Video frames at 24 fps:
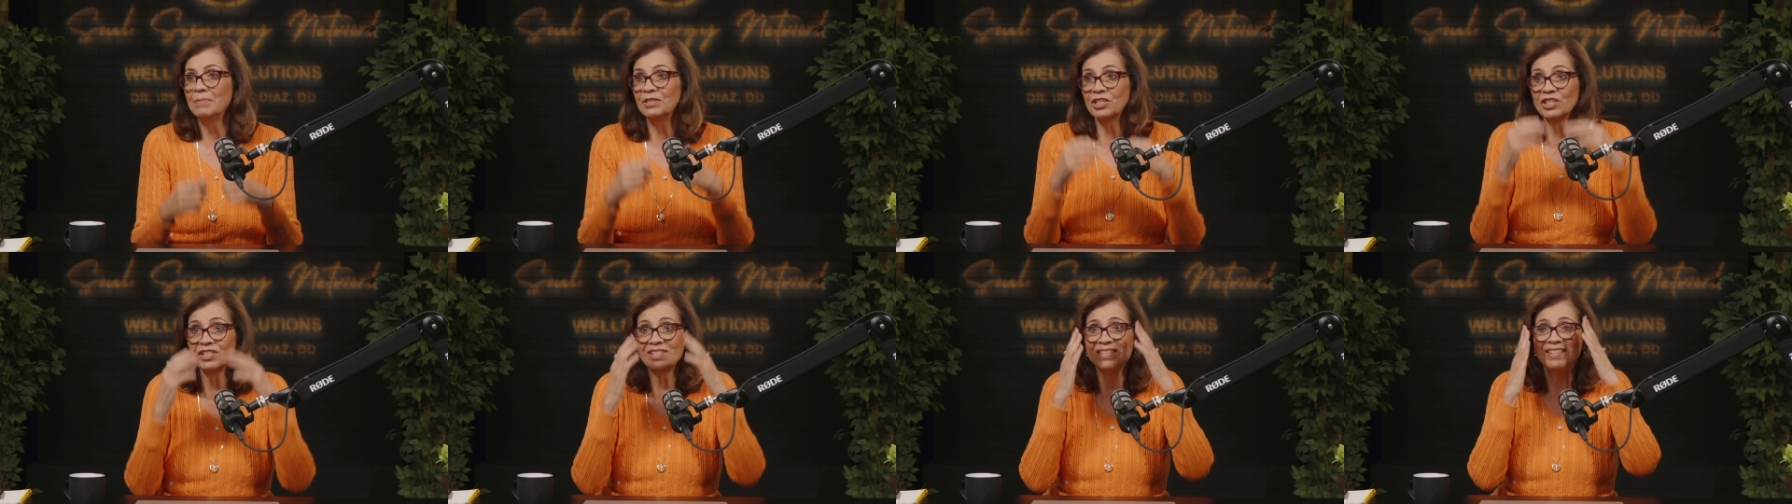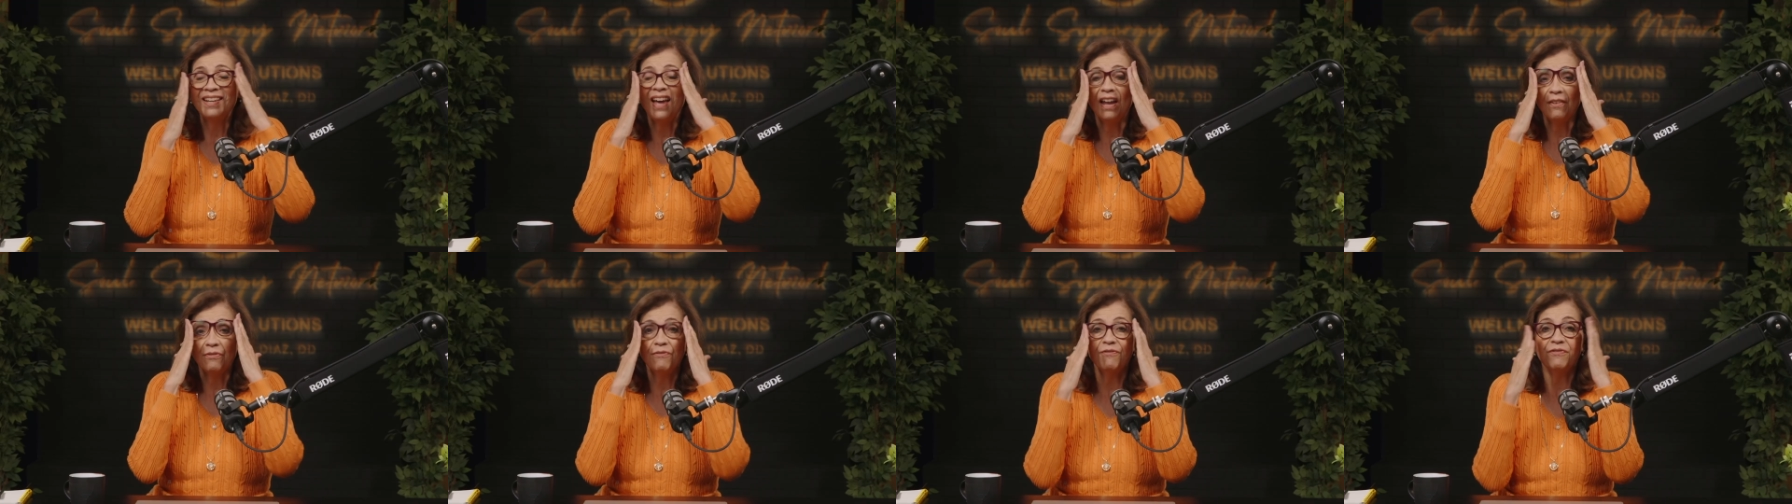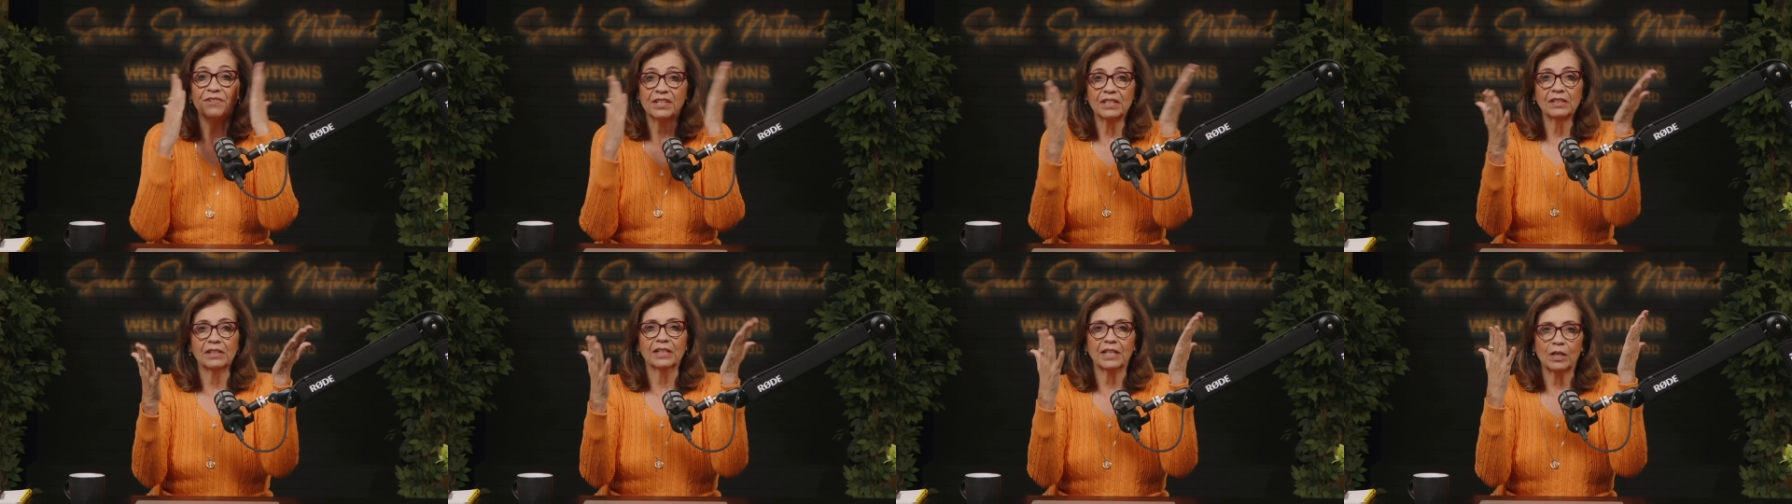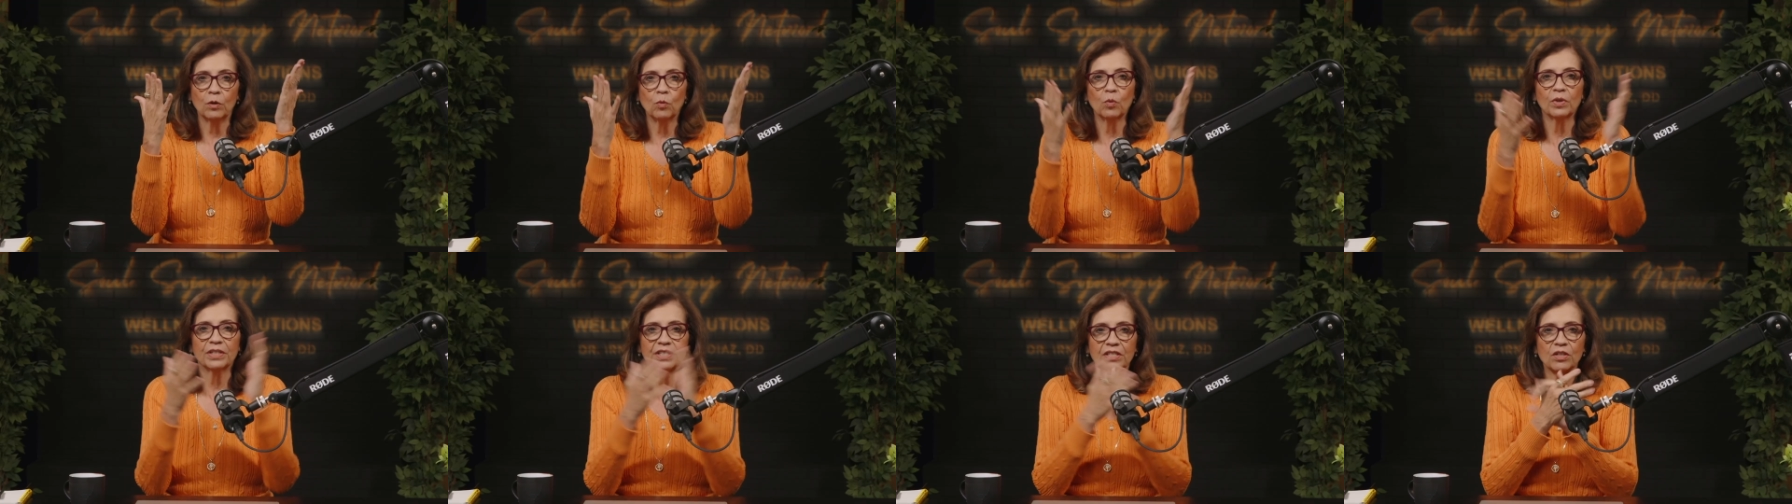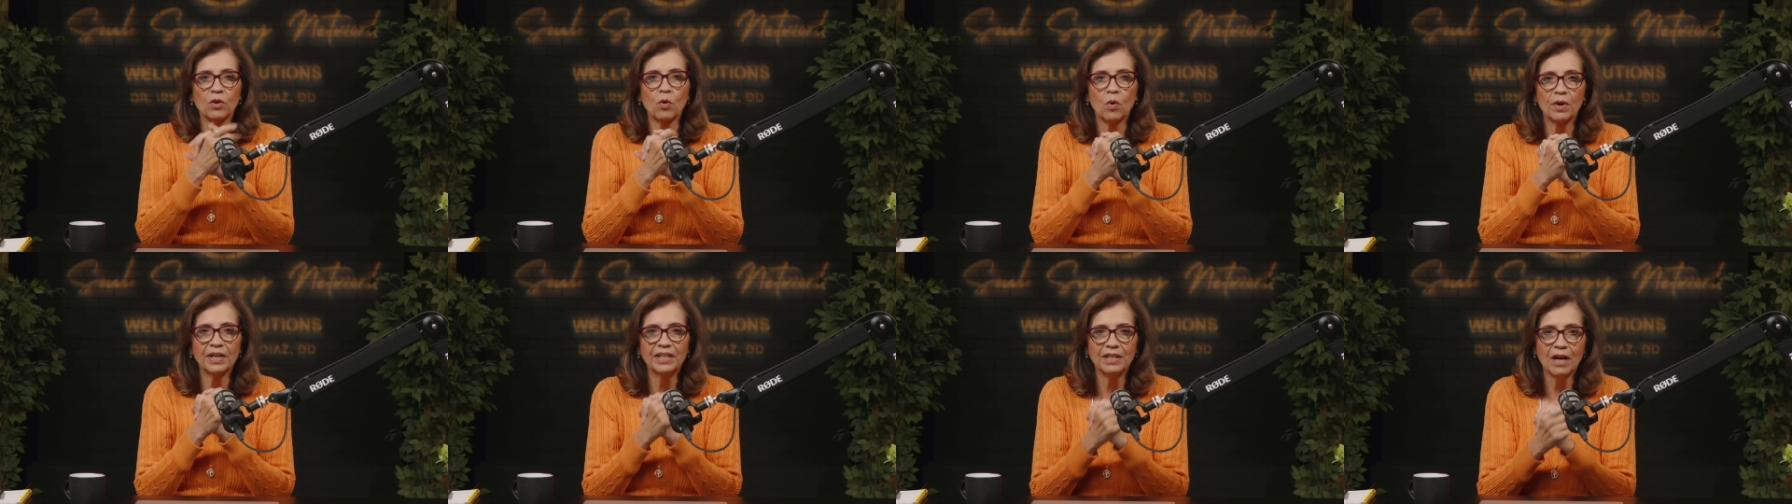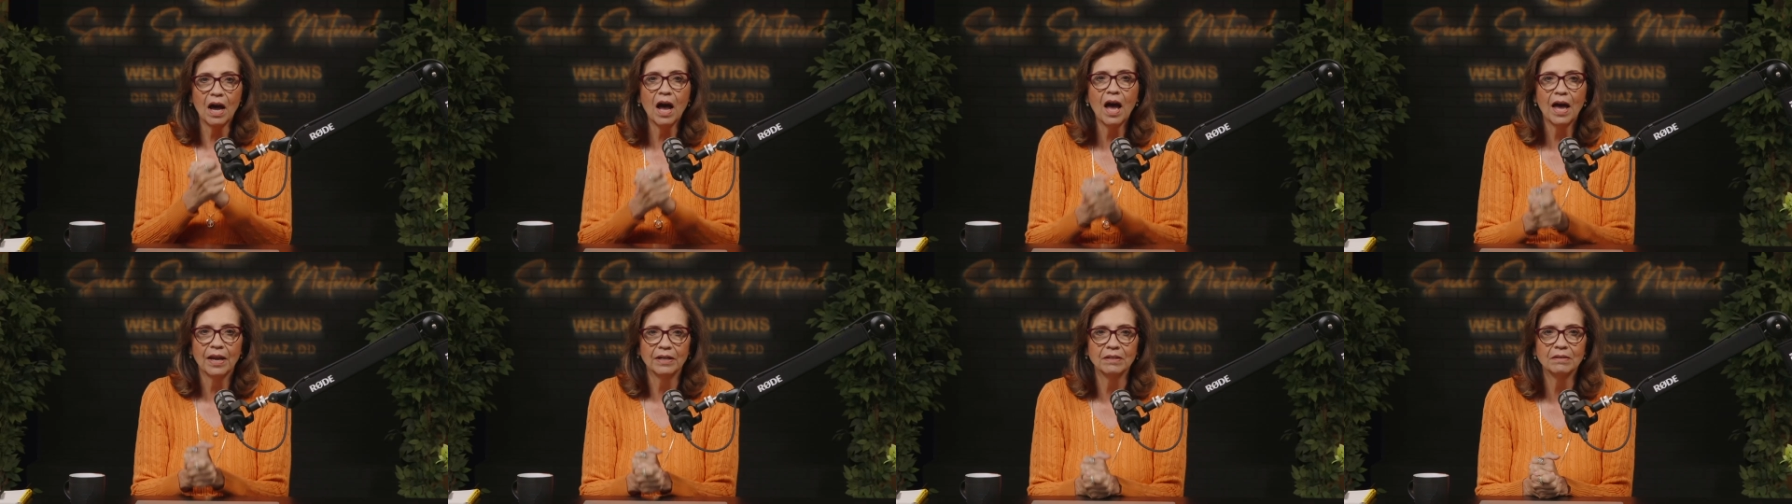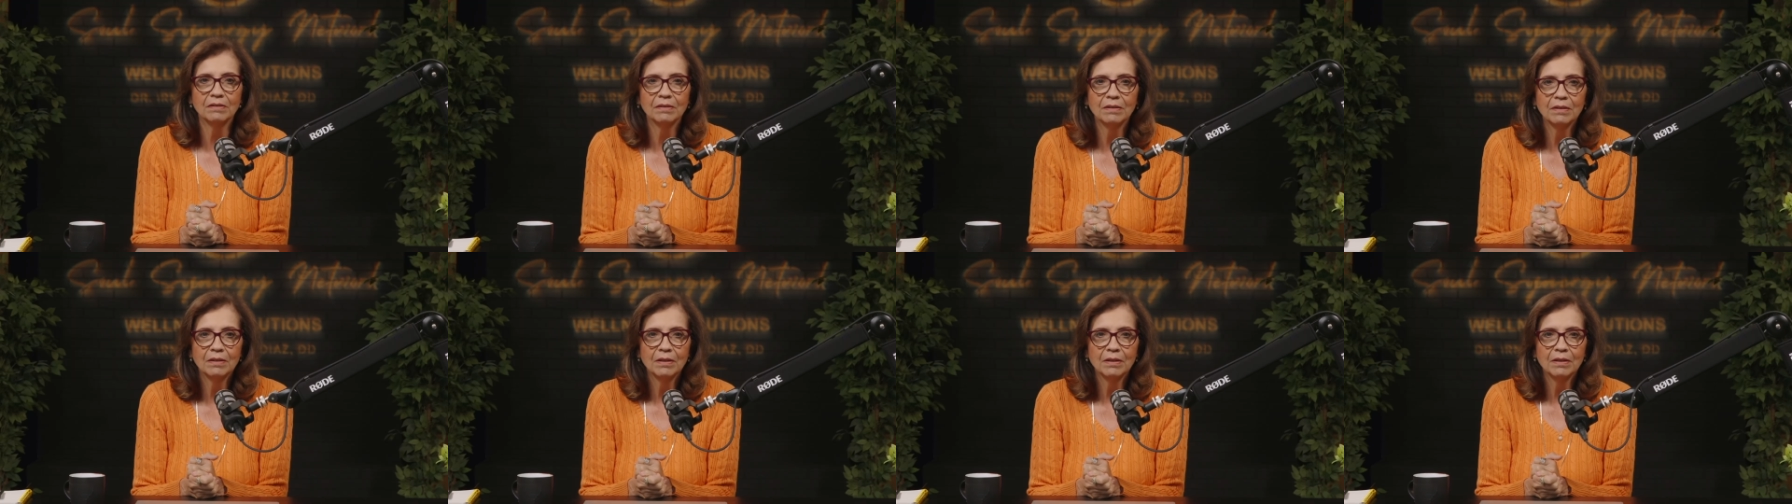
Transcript: just not feeling what's going on?